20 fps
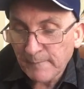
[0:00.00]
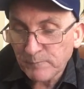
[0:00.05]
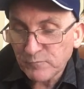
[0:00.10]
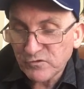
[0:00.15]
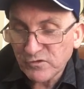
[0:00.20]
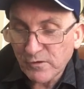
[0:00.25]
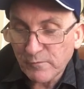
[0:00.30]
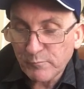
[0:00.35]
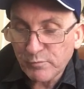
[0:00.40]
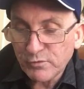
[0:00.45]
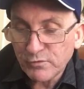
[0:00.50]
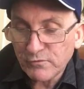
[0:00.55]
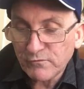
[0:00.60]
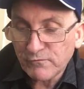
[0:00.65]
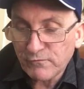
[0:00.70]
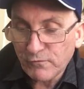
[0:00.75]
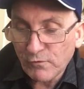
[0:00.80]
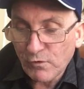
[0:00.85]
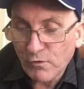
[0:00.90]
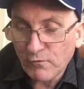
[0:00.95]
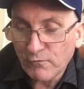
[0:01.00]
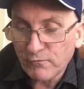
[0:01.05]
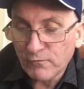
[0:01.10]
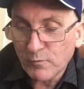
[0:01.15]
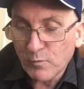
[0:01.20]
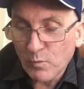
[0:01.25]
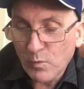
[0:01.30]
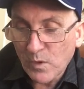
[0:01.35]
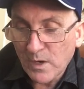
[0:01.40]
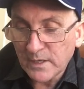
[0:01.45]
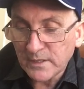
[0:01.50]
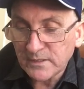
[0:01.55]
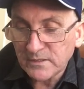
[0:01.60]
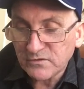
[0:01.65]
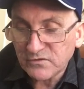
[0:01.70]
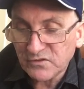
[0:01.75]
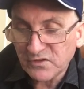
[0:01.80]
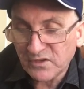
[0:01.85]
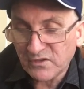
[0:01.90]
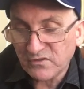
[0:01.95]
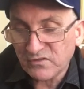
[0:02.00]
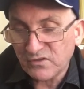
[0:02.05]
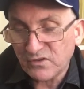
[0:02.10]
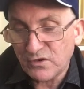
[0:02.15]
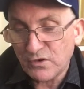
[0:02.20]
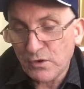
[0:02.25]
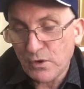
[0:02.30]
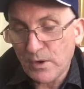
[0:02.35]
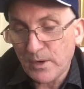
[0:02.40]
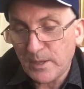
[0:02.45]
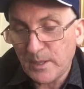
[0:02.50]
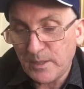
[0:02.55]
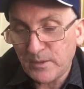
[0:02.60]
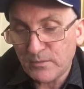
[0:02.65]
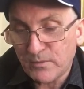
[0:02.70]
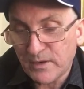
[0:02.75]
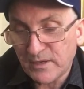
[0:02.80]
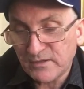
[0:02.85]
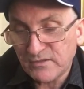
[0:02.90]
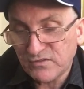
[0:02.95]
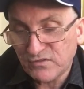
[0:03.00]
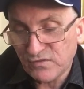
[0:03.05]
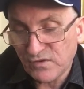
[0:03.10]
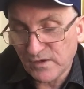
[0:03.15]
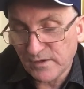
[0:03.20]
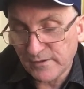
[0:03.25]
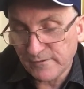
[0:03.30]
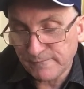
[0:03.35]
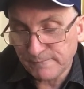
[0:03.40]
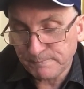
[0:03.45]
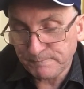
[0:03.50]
So I put 4 from 1, 6 and 9 in race 5.